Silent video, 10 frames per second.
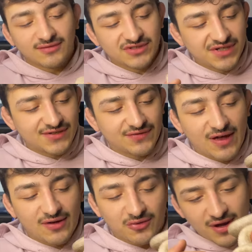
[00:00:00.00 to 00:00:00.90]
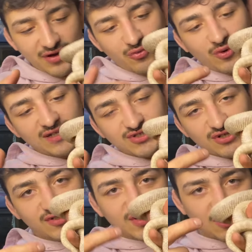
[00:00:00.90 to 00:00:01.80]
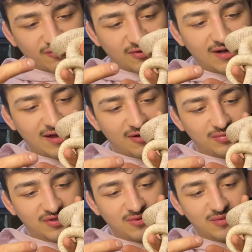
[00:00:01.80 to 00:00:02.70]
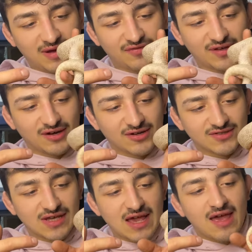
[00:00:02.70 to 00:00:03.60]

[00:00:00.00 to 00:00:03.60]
She's found a way to wedge herself right now between my fingers,